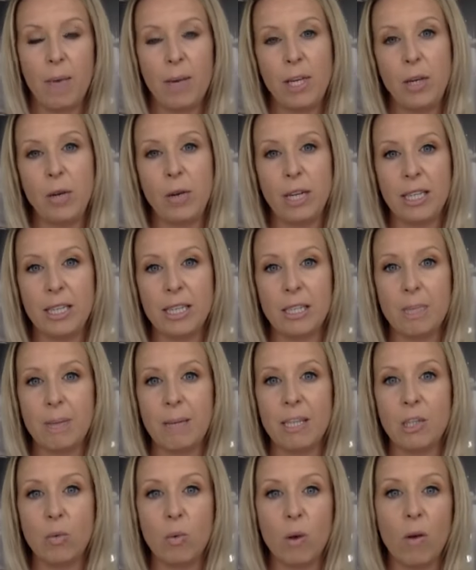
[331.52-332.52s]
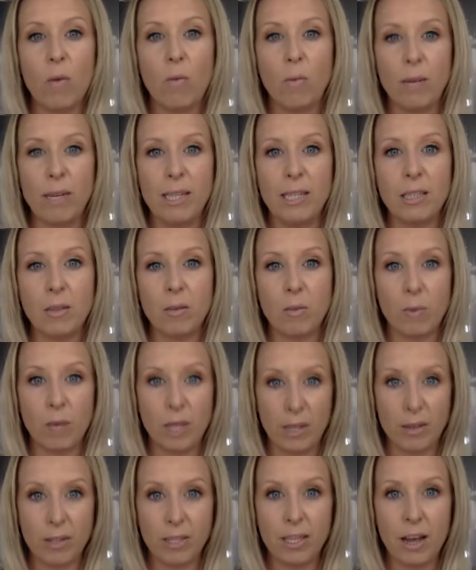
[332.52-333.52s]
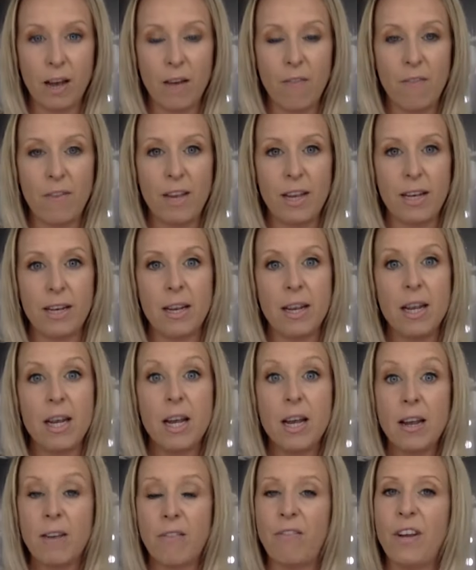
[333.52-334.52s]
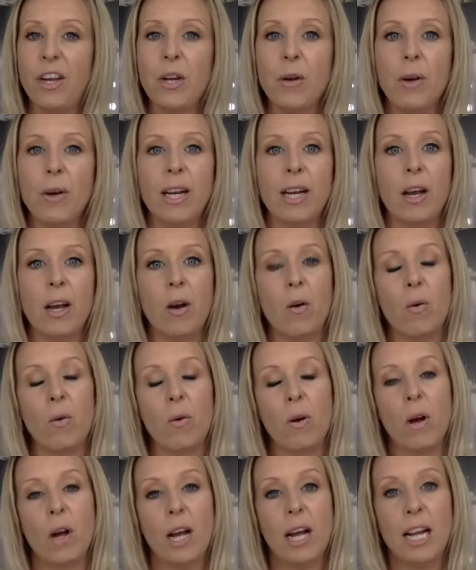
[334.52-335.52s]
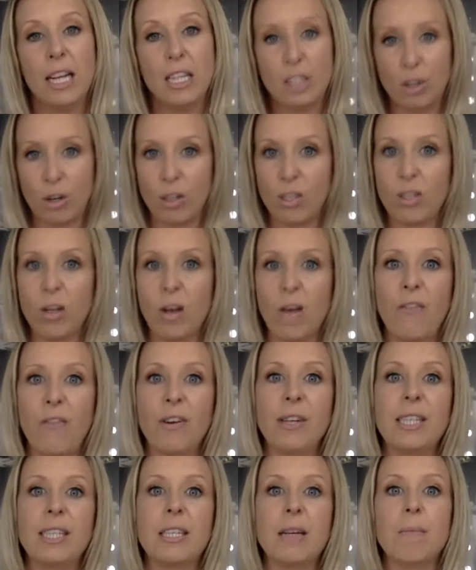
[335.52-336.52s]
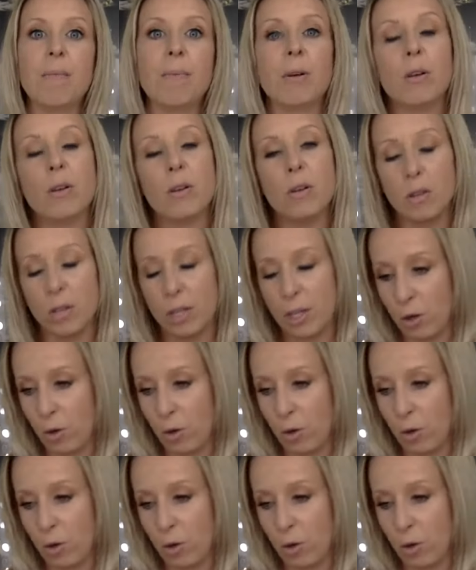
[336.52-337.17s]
And when you get to spend 12 weeks with yourself and figuring out, it starts off very simple.